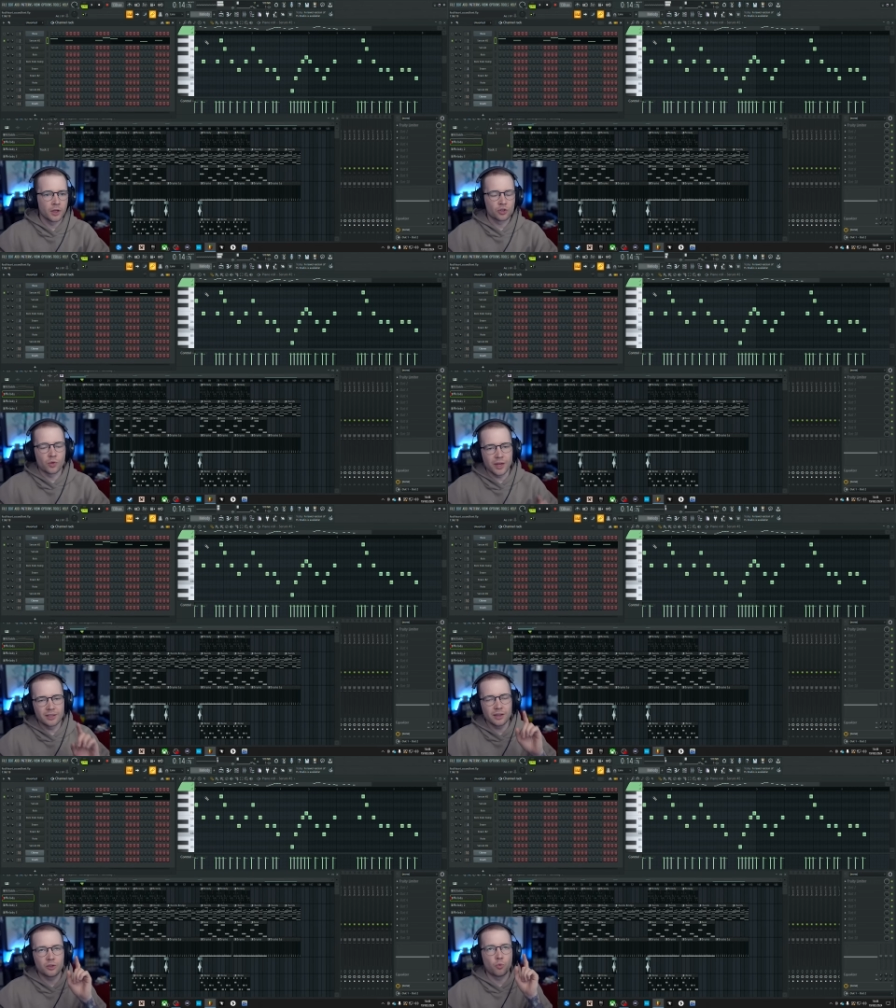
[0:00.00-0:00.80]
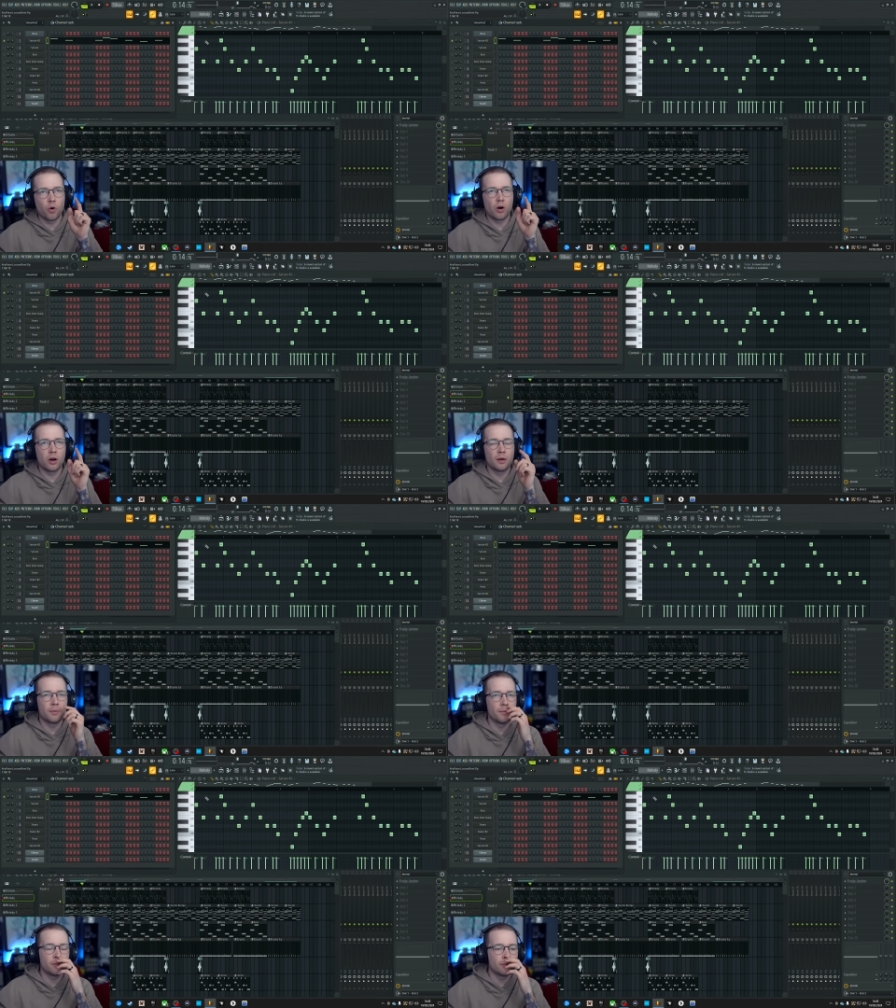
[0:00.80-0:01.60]
So this is what
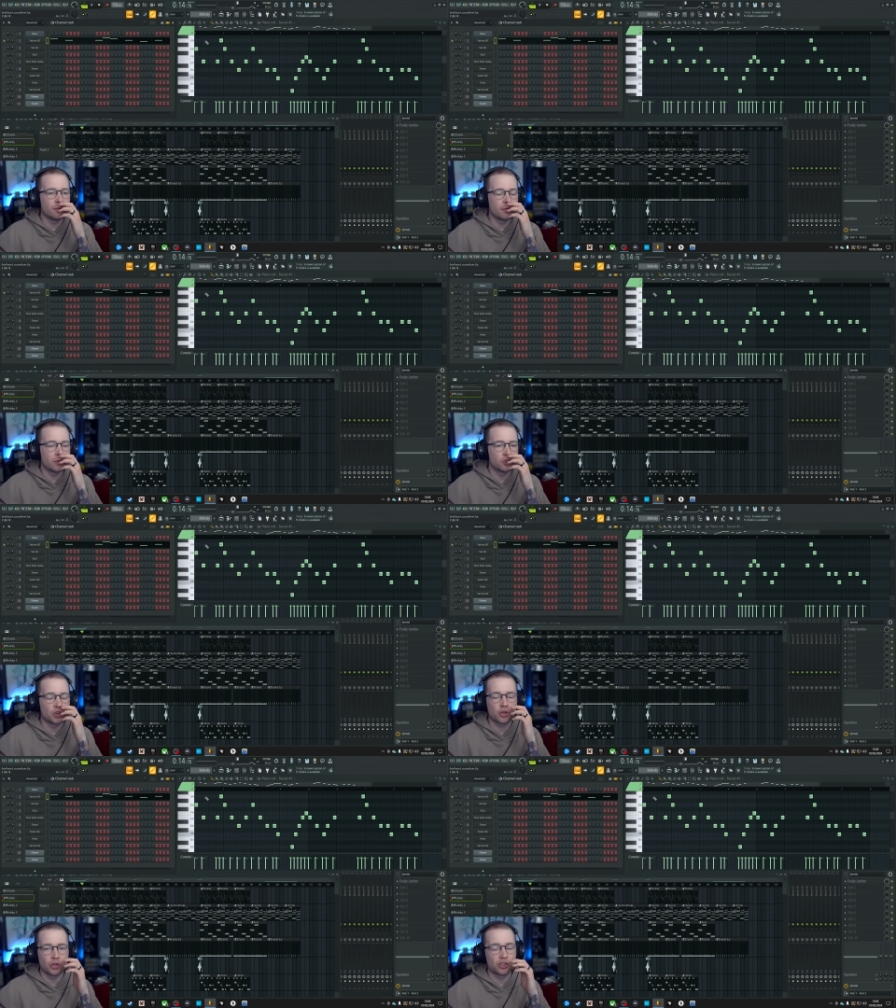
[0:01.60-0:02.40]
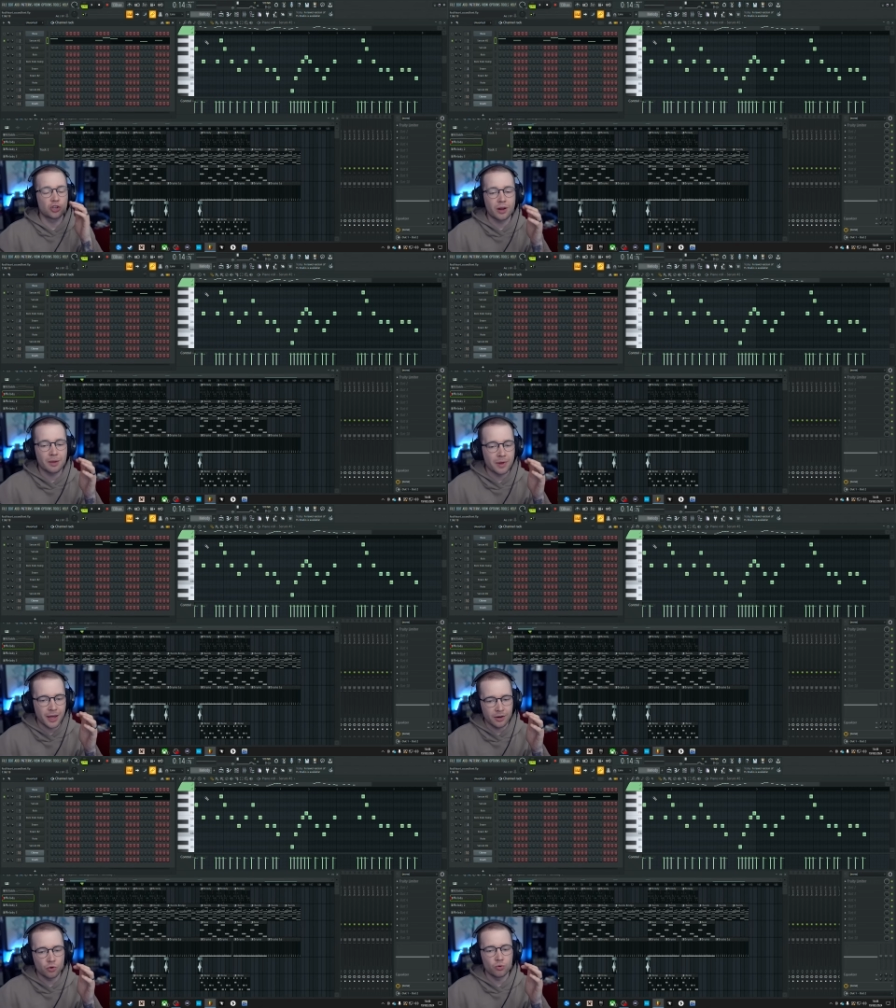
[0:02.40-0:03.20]
just got stuck in my
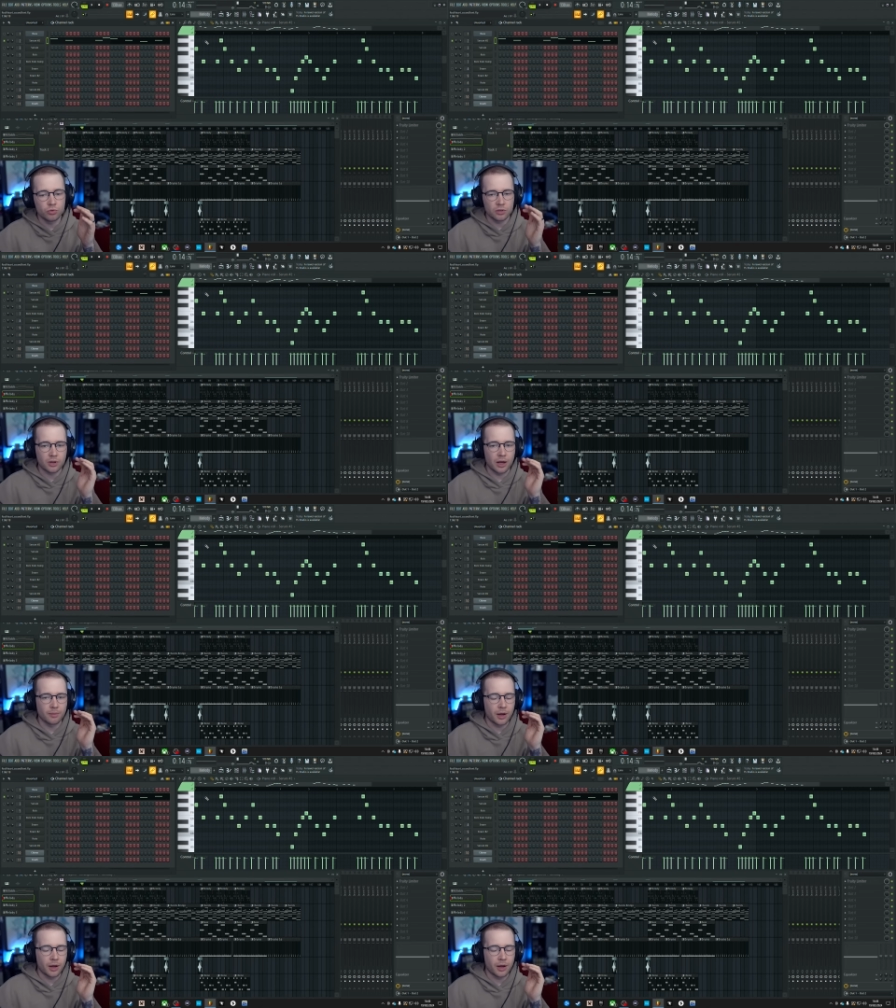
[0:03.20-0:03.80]
head all the time.